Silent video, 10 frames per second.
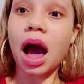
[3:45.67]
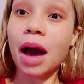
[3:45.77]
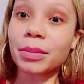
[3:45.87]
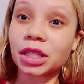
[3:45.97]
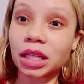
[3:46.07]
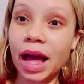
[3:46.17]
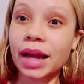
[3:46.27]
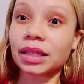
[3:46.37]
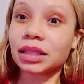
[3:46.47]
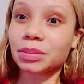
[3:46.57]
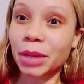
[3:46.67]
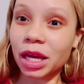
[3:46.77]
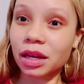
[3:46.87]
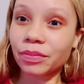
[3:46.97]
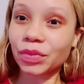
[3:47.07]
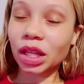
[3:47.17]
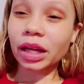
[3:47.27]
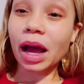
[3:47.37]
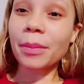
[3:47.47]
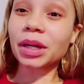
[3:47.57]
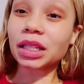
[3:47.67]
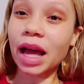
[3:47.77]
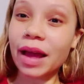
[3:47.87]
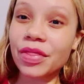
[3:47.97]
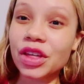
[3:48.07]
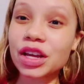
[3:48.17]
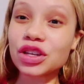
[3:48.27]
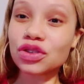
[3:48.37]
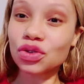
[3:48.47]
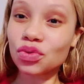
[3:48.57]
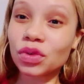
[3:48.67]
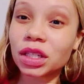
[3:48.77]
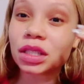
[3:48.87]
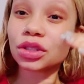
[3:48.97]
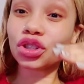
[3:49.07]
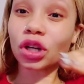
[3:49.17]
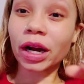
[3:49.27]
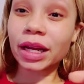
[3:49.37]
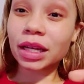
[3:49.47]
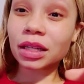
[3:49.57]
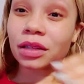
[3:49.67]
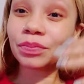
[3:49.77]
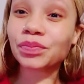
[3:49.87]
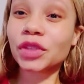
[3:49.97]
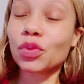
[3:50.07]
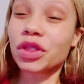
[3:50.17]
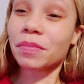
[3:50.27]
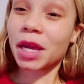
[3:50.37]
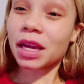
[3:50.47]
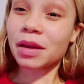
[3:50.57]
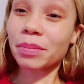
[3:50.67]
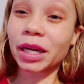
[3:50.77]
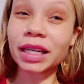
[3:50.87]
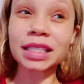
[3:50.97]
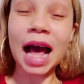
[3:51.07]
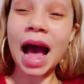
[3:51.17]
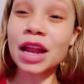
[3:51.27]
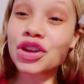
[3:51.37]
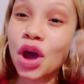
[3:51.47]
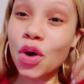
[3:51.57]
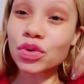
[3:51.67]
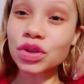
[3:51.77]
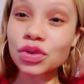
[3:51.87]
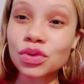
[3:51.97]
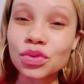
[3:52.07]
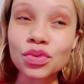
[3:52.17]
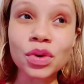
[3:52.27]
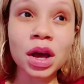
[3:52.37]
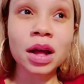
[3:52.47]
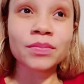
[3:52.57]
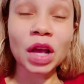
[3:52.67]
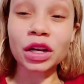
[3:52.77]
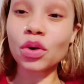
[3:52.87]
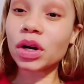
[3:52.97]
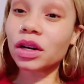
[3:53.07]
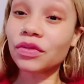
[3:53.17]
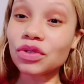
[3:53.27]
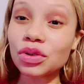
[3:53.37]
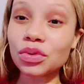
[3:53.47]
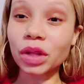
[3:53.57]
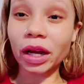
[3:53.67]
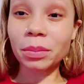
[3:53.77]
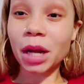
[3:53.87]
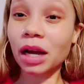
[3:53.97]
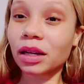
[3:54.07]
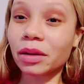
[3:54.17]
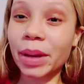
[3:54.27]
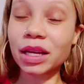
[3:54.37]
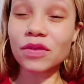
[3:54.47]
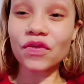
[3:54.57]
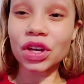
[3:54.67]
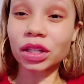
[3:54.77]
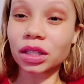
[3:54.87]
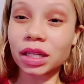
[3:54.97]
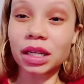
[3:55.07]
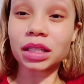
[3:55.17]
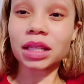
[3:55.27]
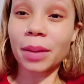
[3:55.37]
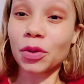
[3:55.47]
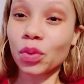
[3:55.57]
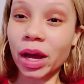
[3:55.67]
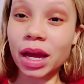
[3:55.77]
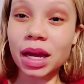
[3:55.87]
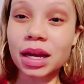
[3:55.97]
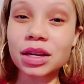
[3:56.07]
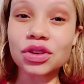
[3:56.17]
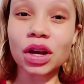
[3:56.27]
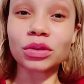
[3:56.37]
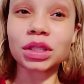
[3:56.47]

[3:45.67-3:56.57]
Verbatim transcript: I'm glad it's me like, I'm glad that you get to train with me because I know you, I know of you. Like, I'm not going to make you feel any type of way, you know.